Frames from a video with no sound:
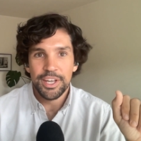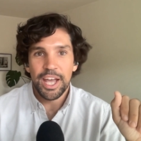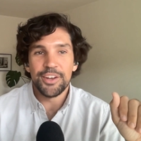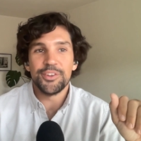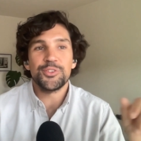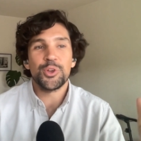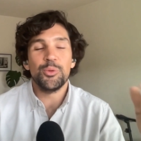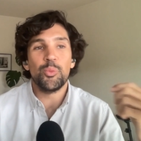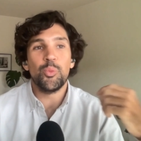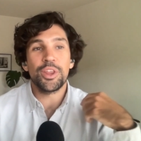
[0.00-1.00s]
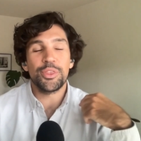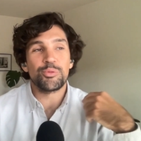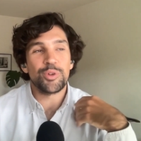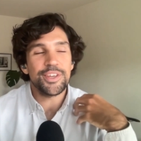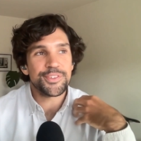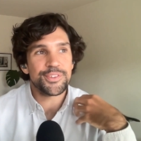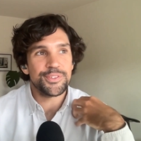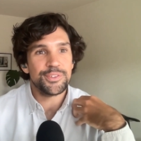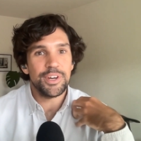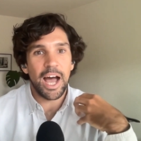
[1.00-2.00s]
And so, one of the
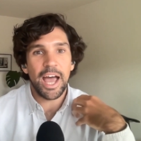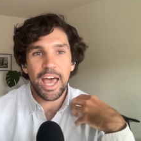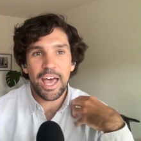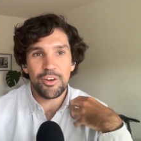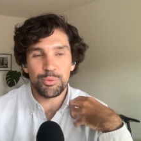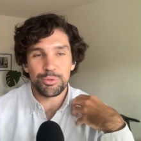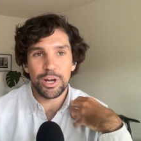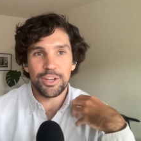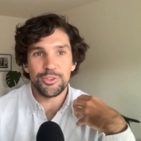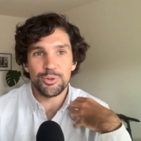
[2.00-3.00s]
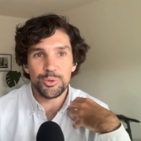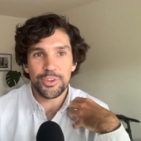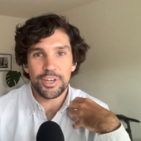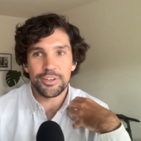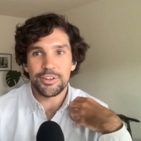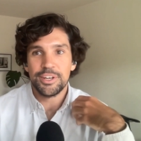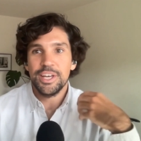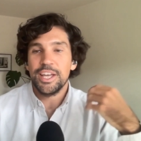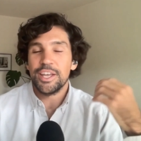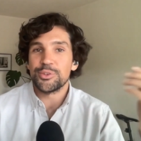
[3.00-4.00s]
risks I have with writing the newsletter
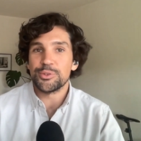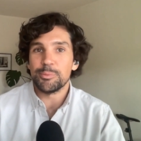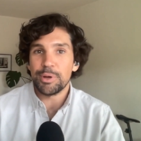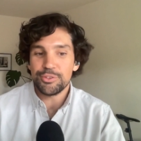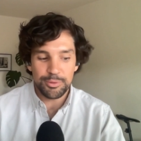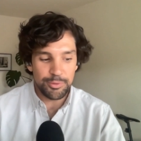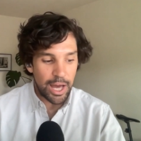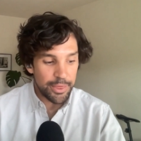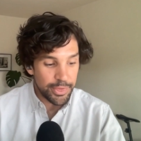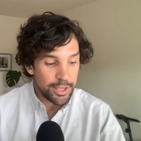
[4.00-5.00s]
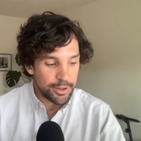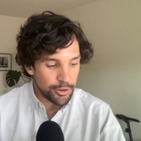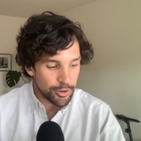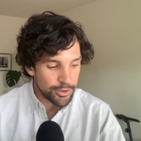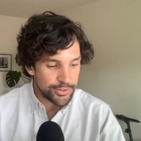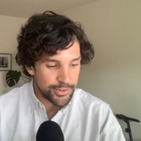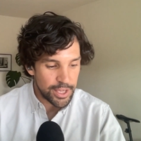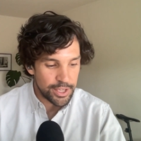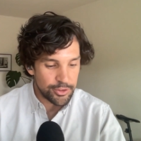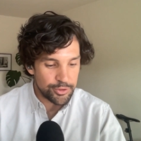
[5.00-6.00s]
is there's a bunch of, I think, early
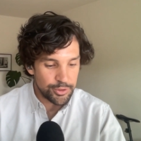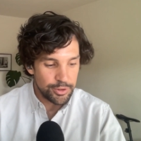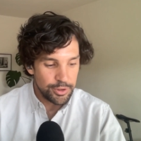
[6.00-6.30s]
stage